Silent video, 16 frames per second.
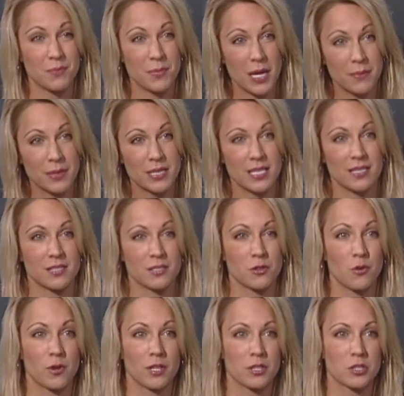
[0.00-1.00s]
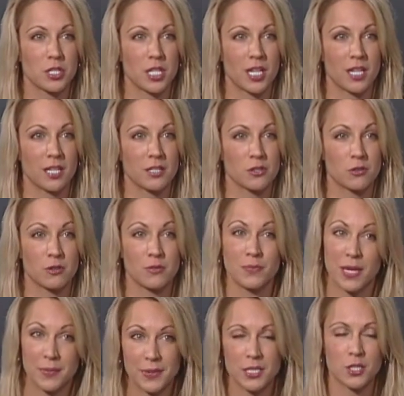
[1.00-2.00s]
maybe it needs an oil change or
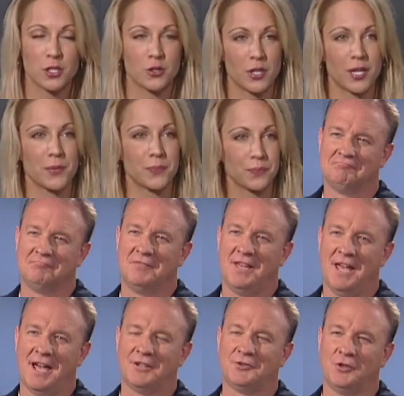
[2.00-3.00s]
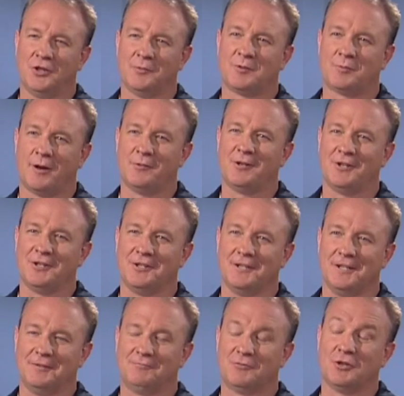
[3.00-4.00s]
maybe a tune-up. Yeah, a tune-up's probably all you
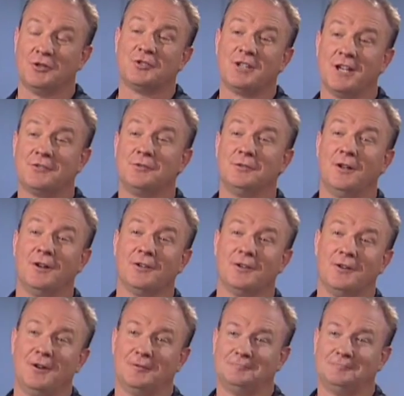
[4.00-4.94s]
need. Shouldn't take too long at all.